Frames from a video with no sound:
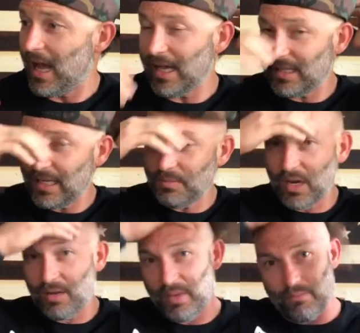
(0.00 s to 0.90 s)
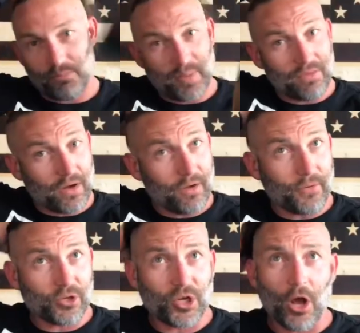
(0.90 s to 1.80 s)
He's going to be the very
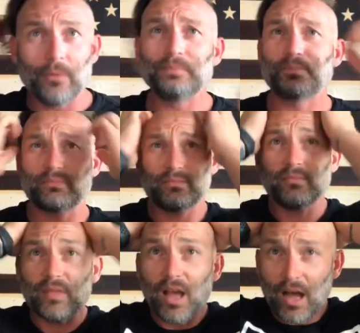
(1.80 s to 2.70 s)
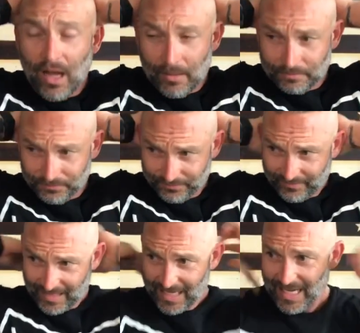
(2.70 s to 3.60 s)
first show.
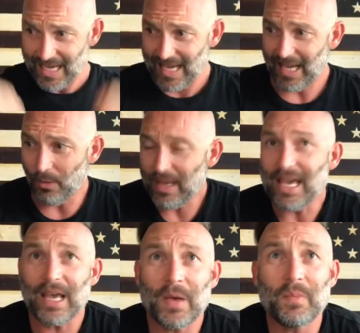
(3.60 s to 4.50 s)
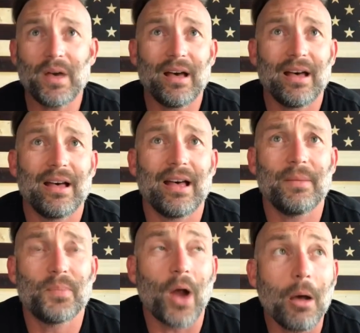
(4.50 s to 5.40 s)
It'll be him,
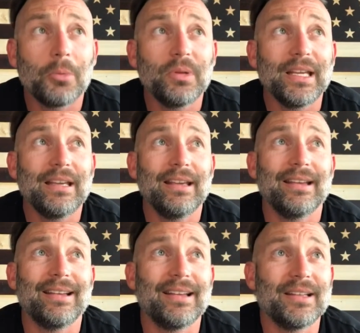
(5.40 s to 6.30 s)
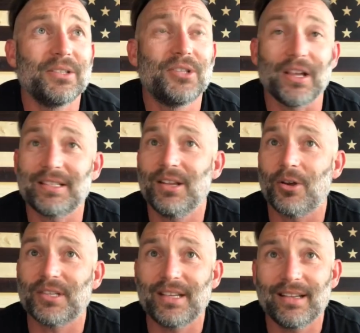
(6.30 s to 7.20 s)
probably Dustin
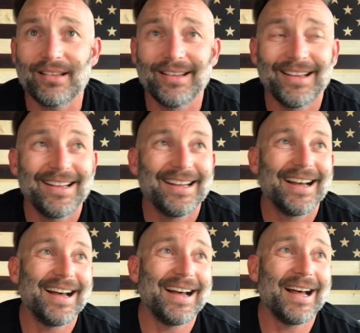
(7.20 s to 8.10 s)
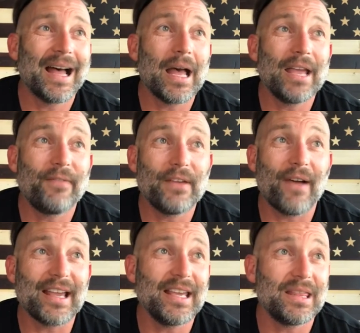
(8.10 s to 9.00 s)
Garcia. If
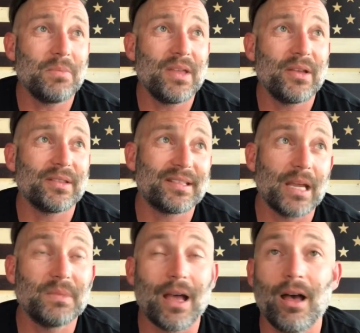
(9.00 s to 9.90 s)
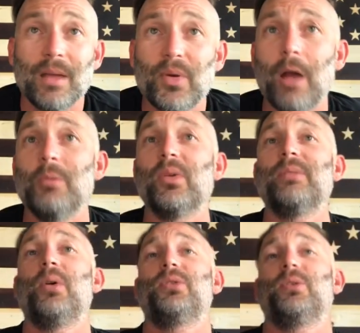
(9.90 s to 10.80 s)
I can get them in there at the same time, probably
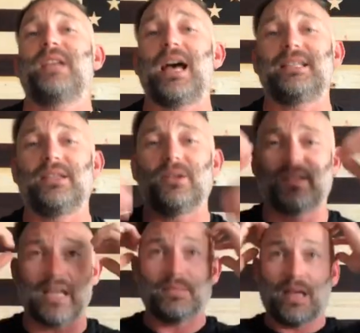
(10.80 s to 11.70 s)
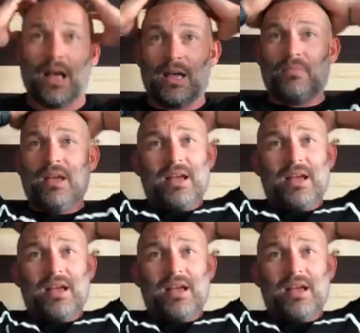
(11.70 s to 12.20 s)
bring both those guys in there at the same time.